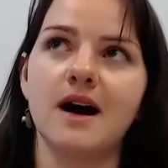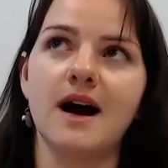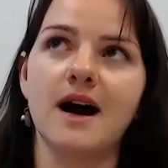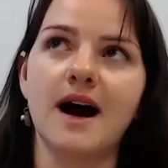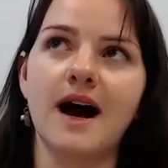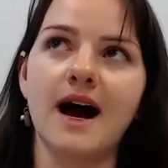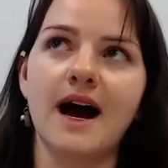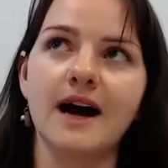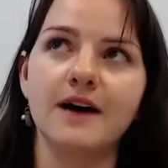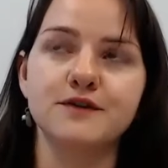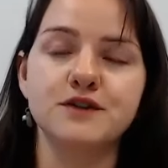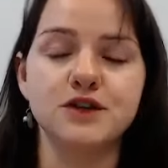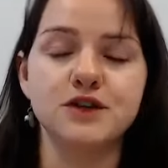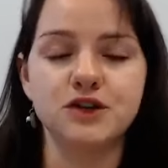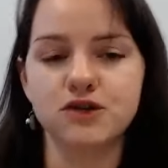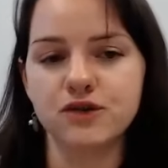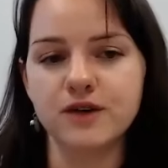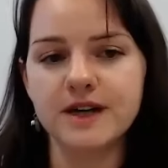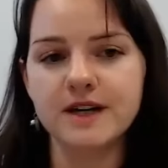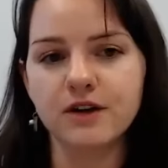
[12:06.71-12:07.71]
have to
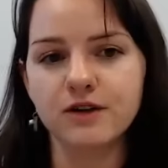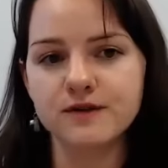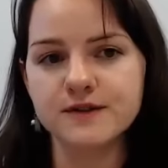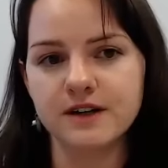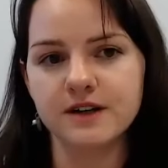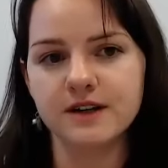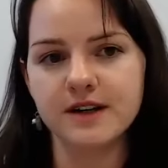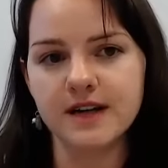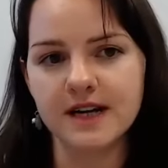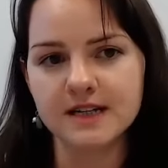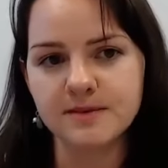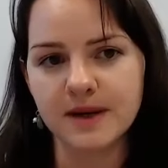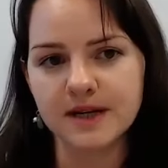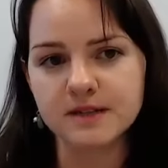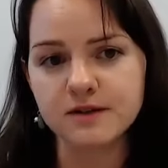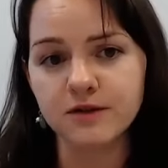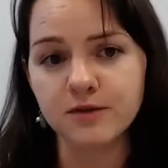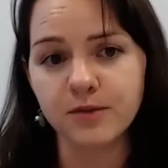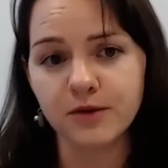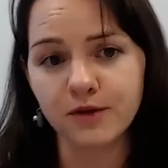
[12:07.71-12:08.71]
trade off certain
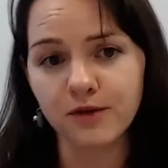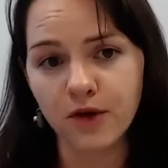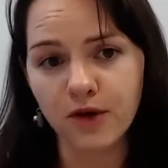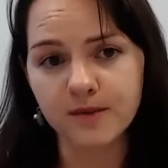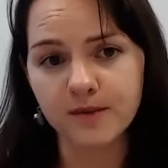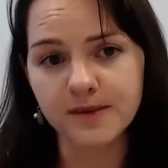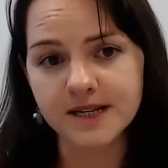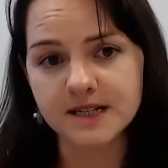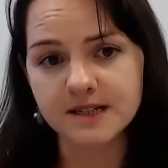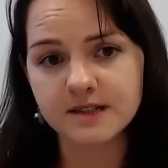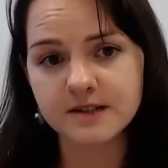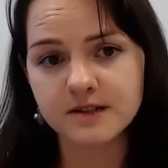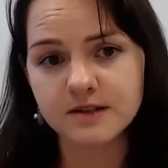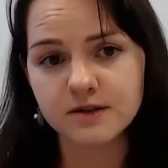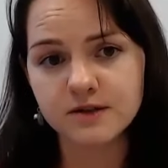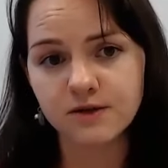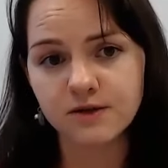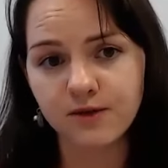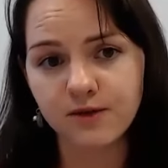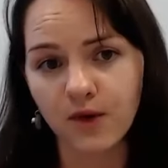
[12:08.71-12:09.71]
aspects of
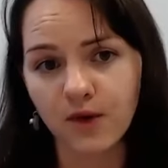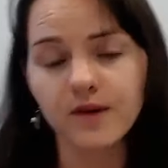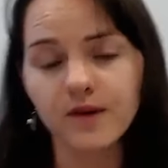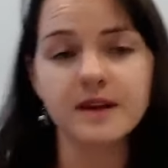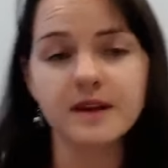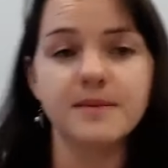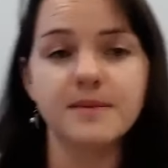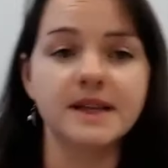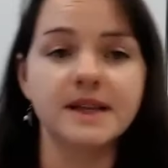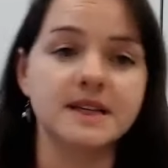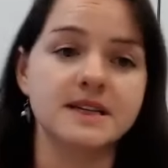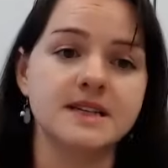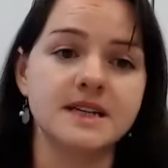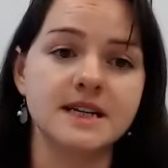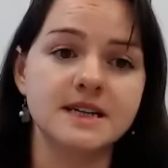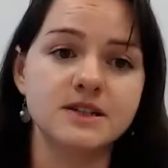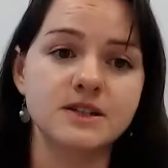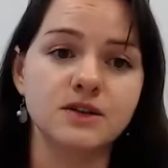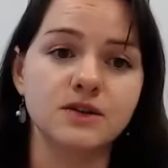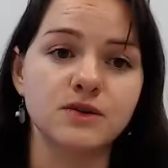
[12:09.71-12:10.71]
performance for the
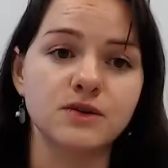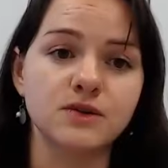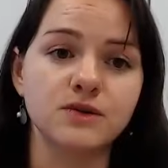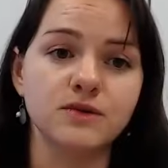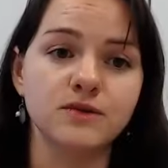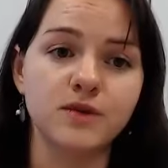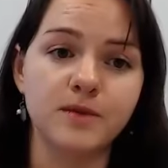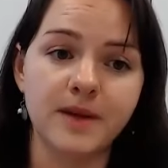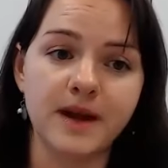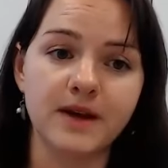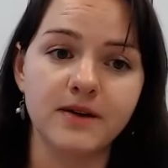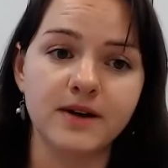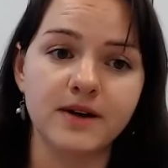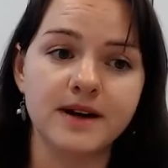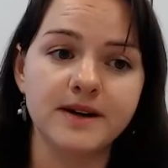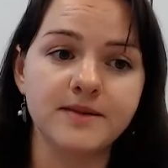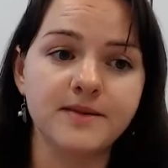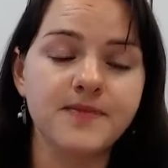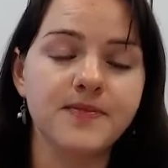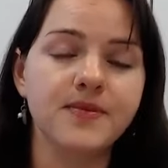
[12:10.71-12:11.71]
ability to repair it.